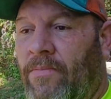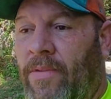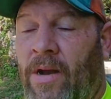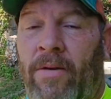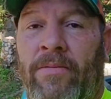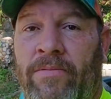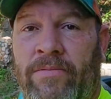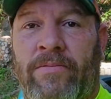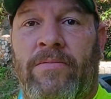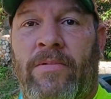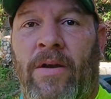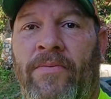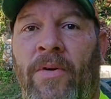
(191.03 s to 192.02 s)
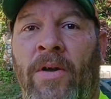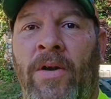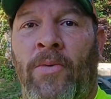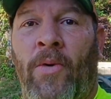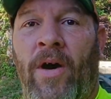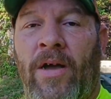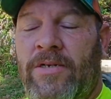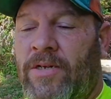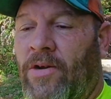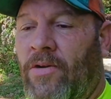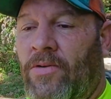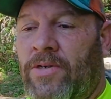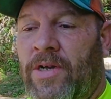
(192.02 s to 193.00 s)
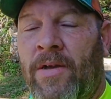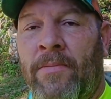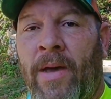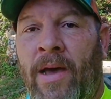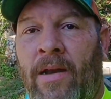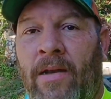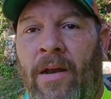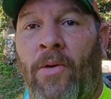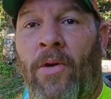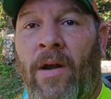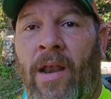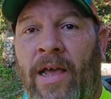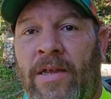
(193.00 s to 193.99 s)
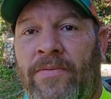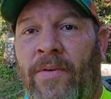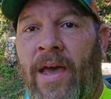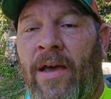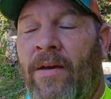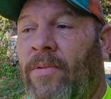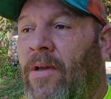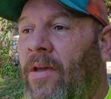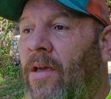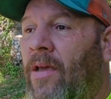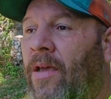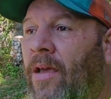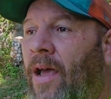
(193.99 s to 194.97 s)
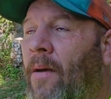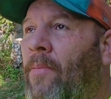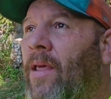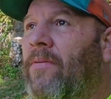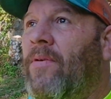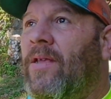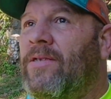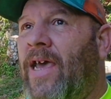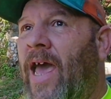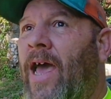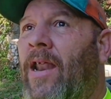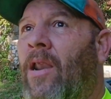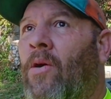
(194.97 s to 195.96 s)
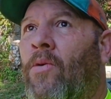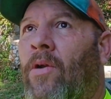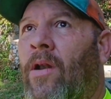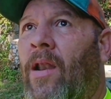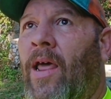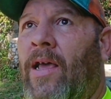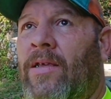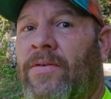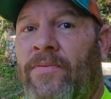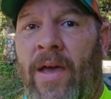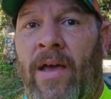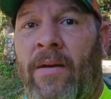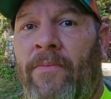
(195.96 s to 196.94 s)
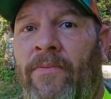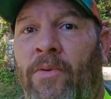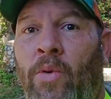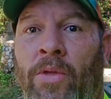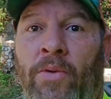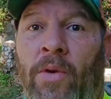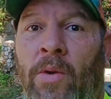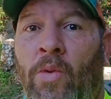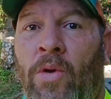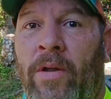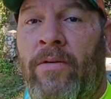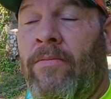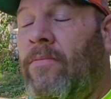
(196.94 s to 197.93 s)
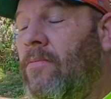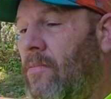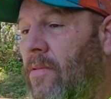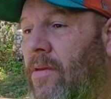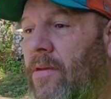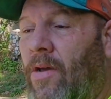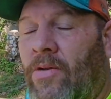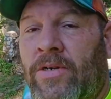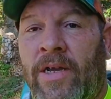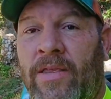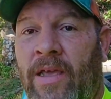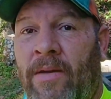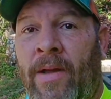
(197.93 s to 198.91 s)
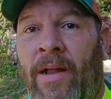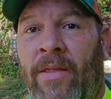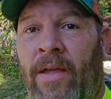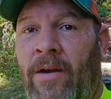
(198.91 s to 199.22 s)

They're fun to watch. Y'all go check them out. Lower Class Fab. I believe it's at Lower Class Fab 431. Y'all check them out.